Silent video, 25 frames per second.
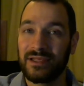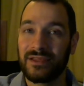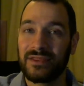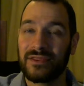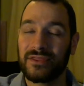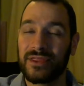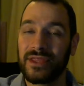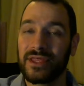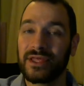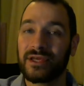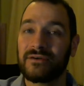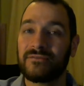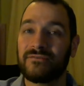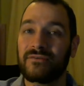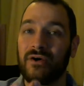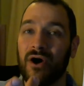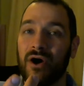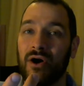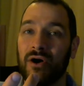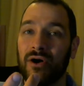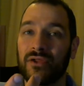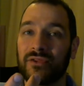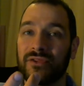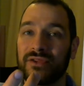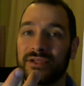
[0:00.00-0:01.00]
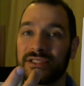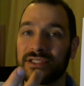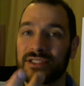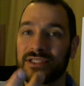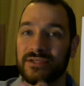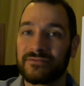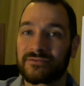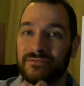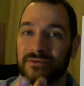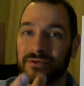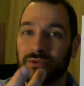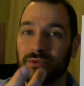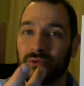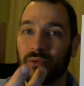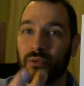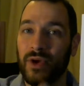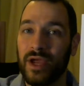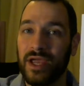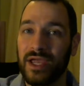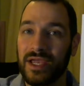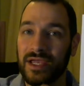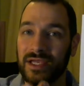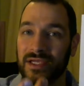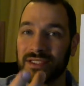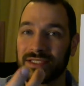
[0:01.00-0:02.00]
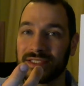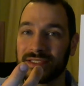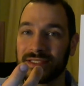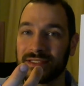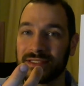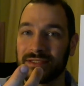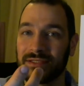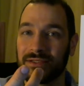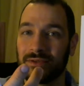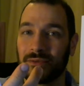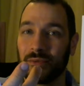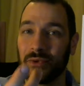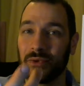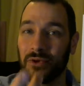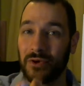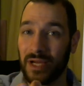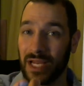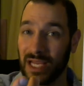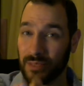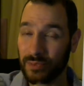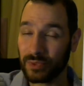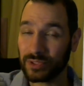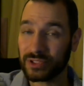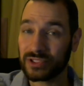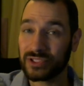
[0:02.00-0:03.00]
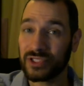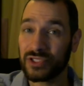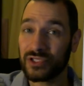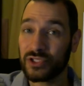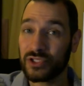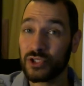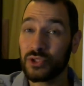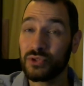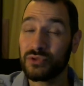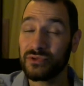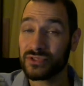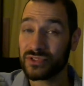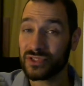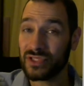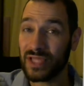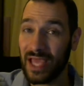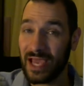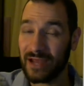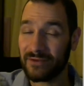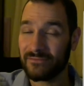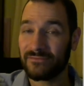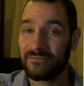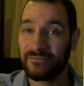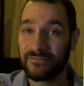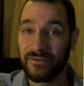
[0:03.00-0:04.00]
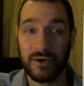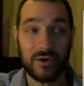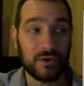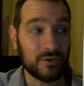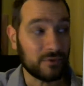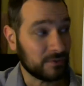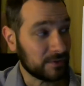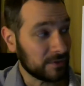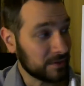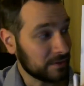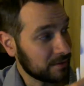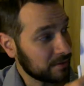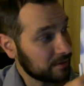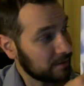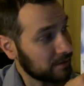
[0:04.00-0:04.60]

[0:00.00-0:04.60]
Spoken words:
Think of all the different ways we're able to use that phone.